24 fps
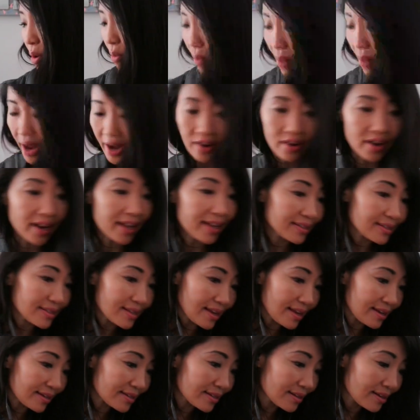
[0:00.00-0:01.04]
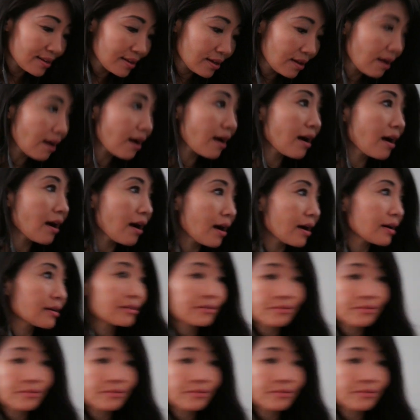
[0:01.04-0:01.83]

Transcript: Where is it? Ah,